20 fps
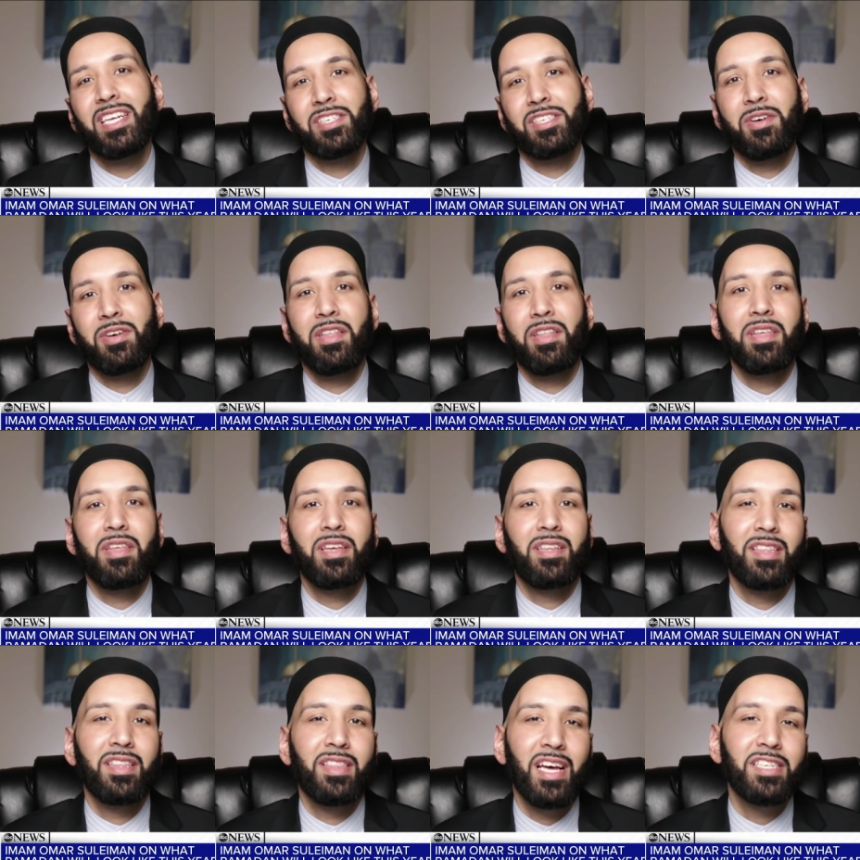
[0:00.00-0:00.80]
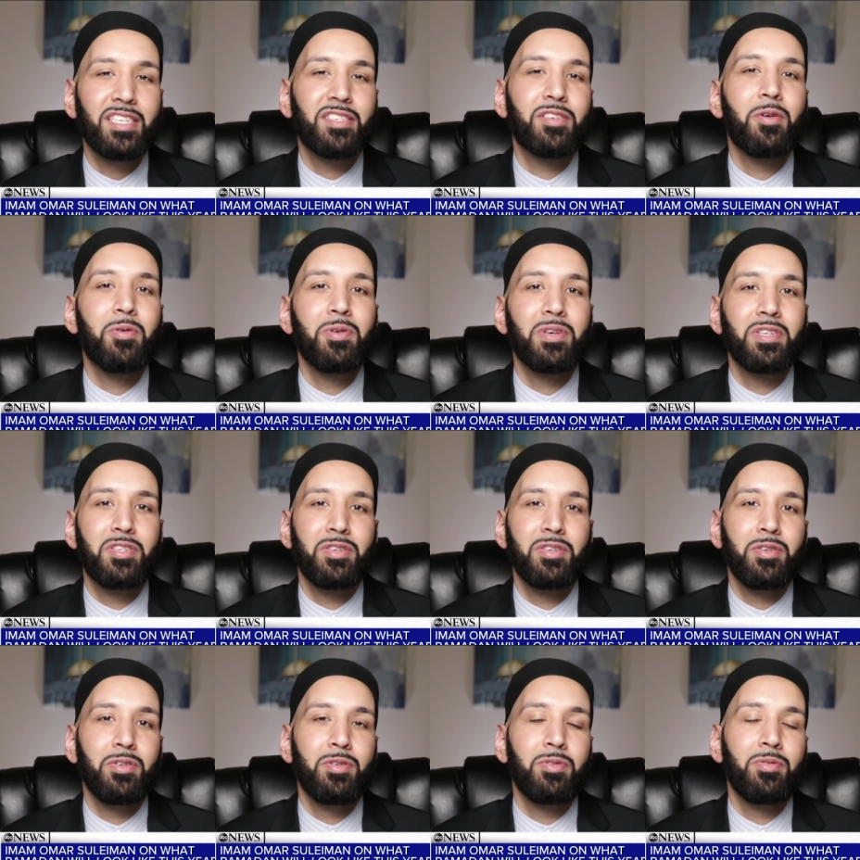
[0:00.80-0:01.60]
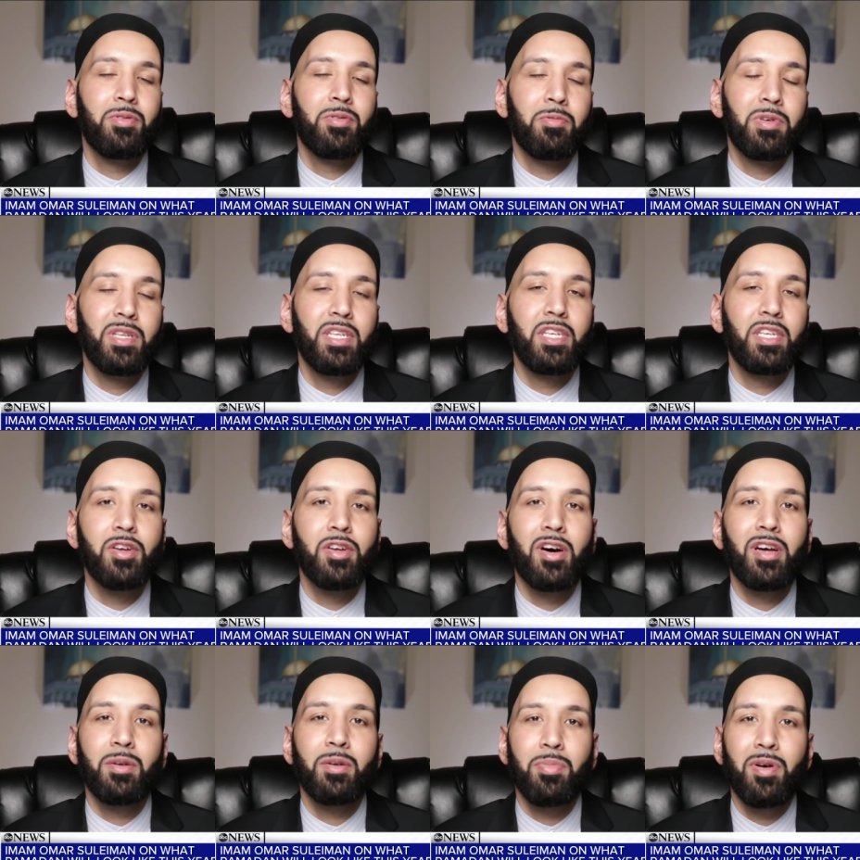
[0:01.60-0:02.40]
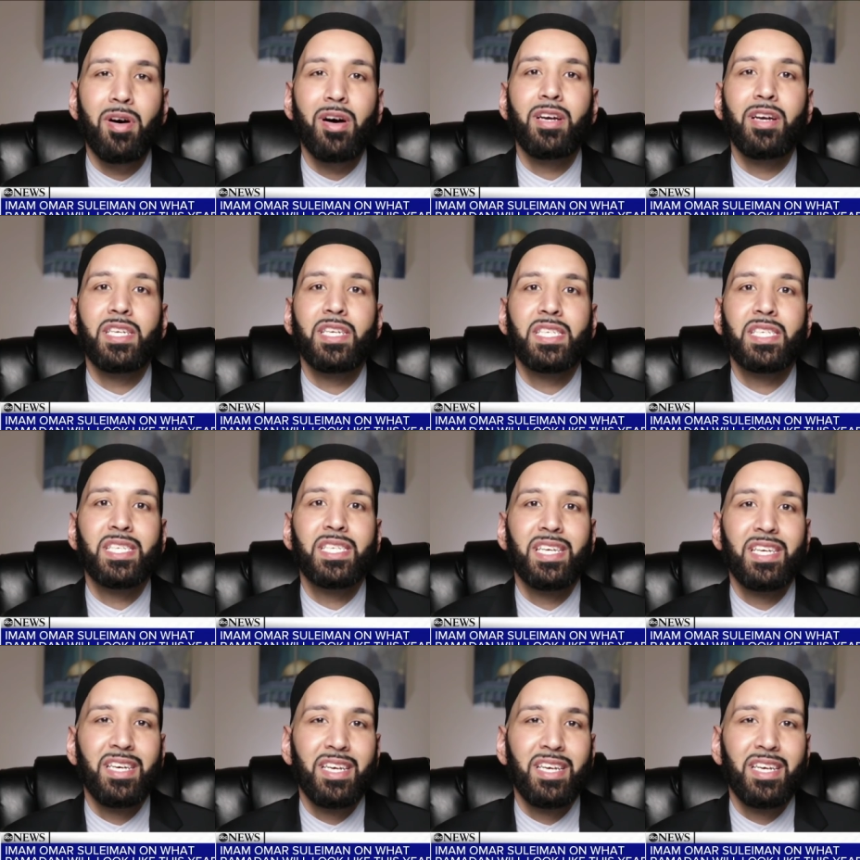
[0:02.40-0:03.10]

So I think that that's going to really dawn upon us